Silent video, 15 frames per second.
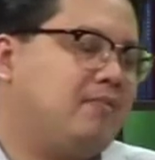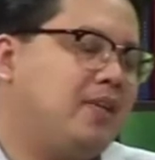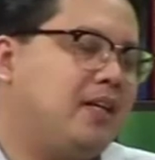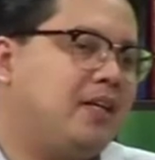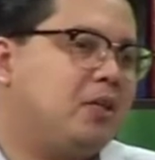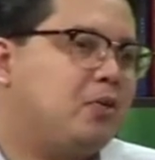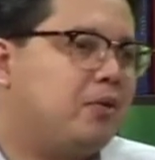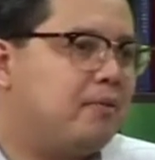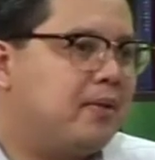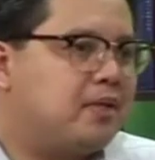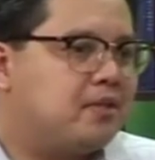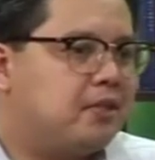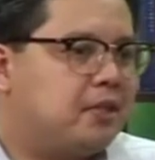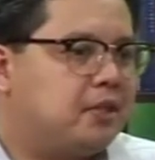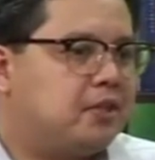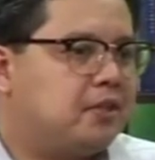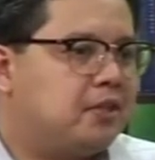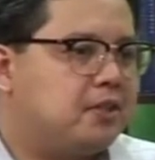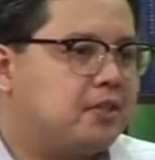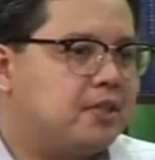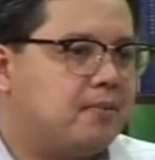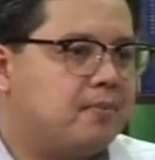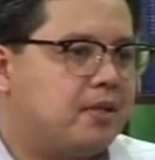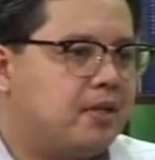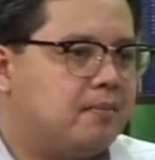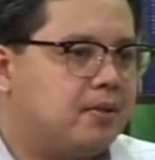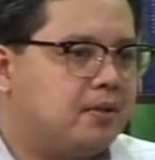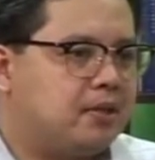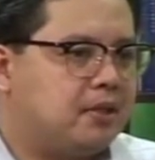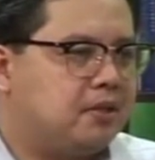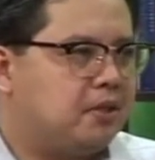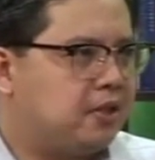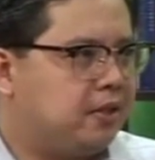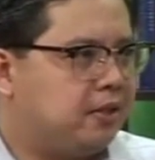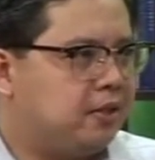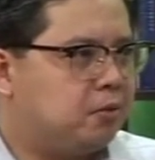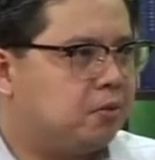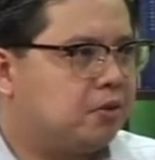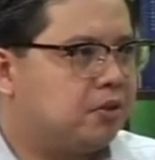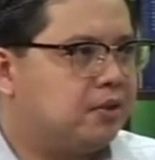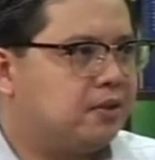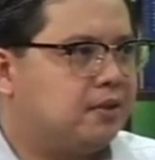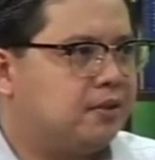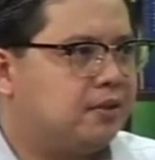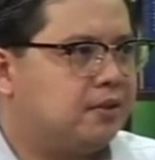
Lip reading: Eric, you were mentioning earlier something about undeclared war.